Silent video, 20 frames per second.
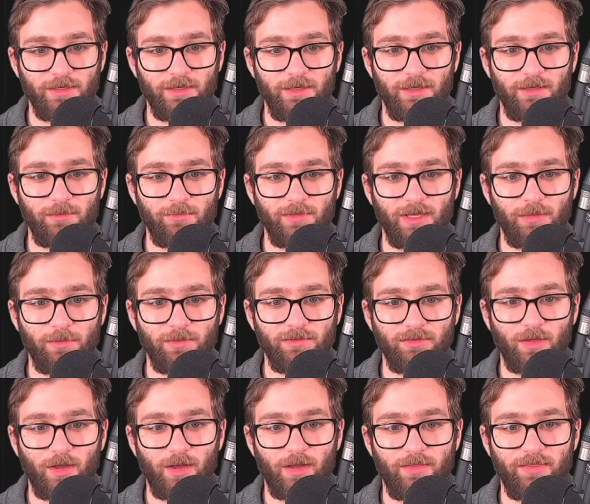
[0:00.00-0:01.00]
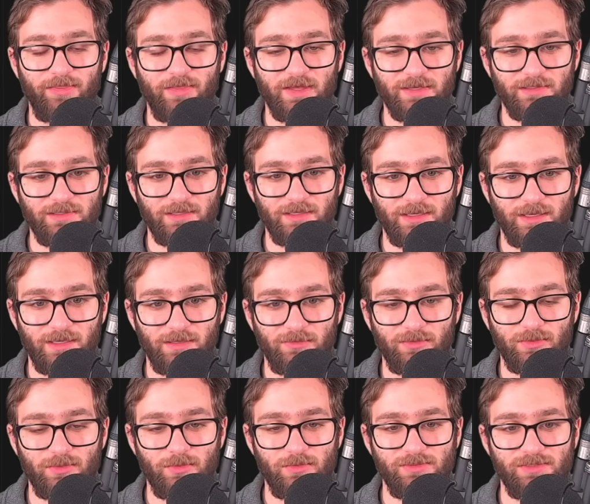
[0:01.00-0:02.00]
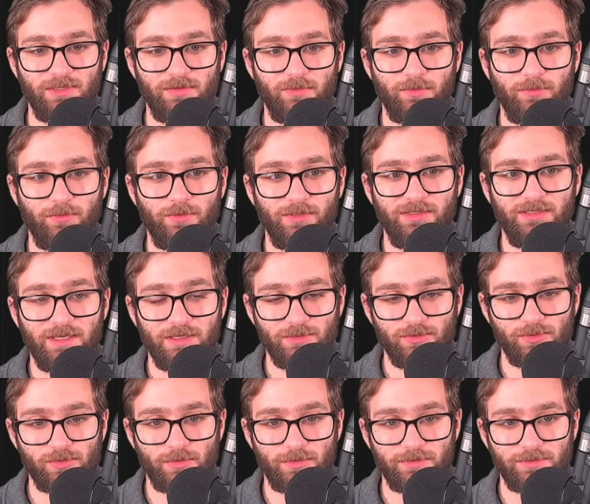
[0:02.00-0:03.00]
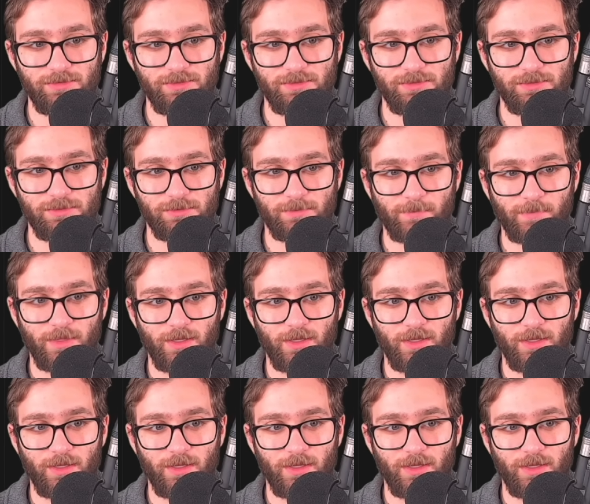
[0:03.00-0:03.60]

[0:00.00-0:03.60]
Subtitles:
and be able to authenticate using the credentials